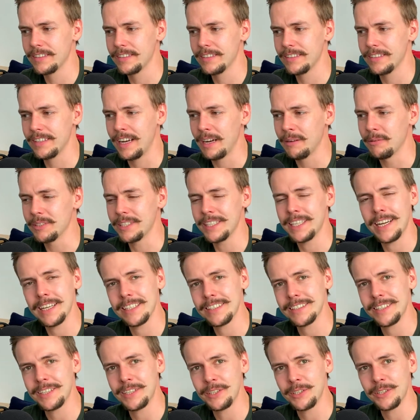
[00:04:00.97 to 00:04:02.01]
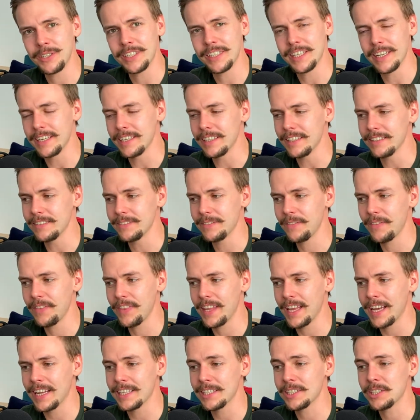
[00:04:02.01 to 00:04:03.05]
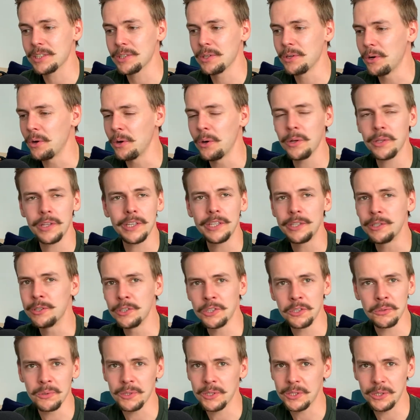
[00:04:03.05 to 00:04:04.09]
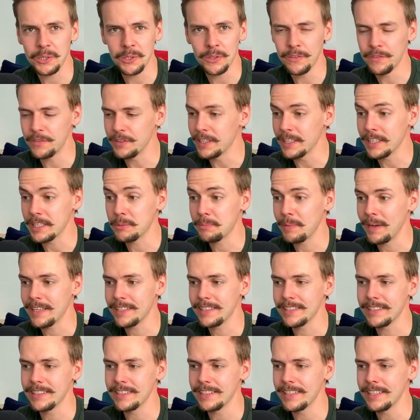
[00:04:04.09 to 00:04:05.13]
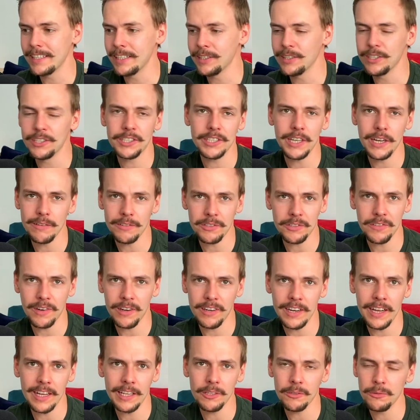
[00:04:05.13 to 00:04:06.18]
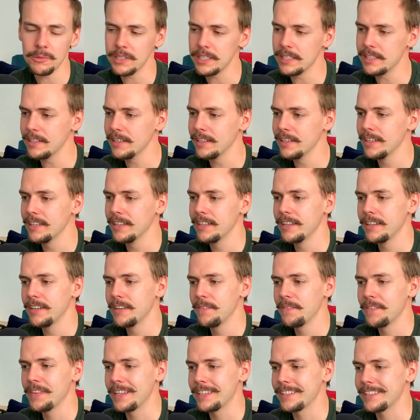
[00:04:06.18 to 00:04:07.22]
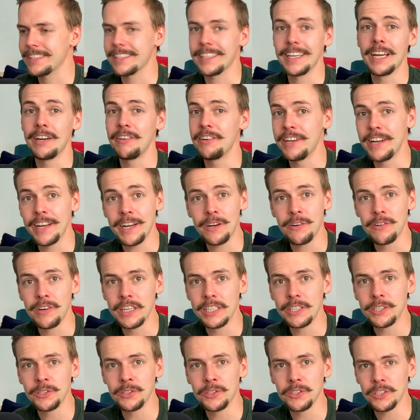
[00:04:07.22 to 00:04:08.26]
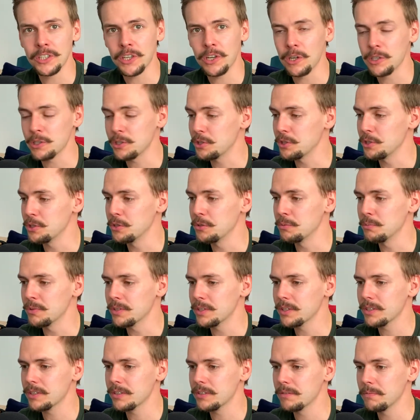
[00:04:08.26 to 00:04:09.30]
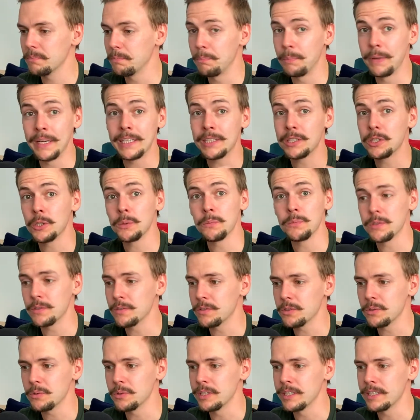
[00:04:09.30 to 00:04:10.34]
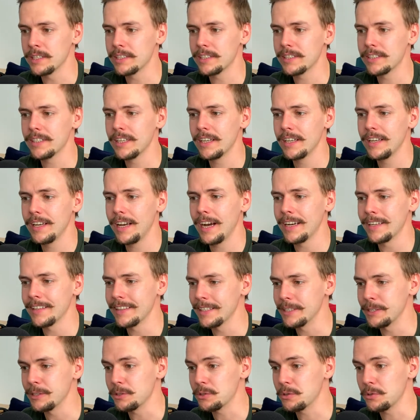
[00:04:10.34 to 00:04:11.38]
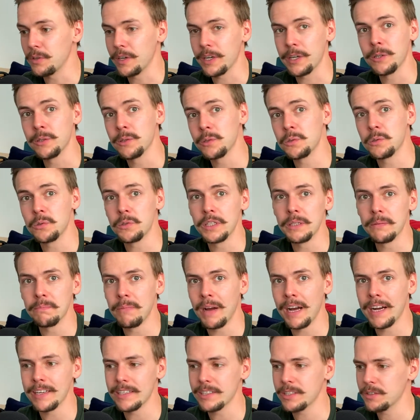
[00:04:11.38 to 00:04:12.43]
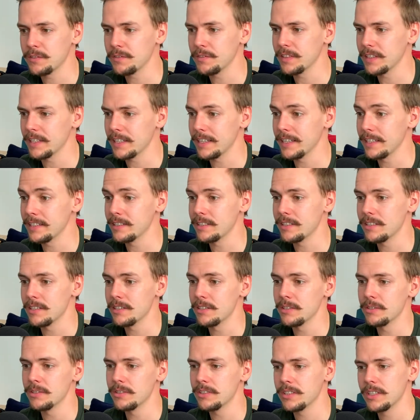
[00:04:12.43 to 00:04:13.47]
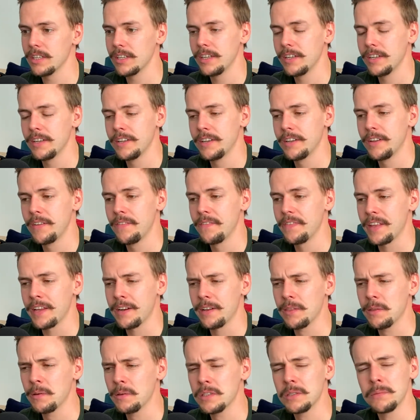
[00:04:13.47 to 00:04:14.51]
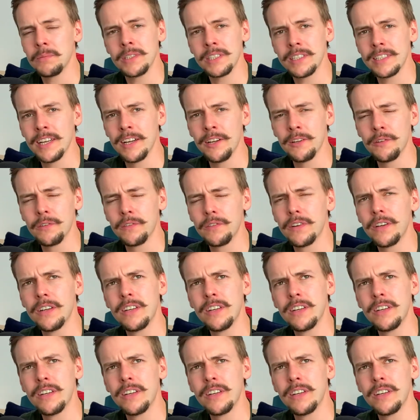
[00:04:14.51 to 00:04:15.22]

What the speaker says: I was in Asda the other day, and I saw all the usual stuff you'd expect to see on the shelves around Halloween. Scary decorations and costumes, big tubs of sweets, and little trick-or-treat bags for the kids to use. And I thought to myself,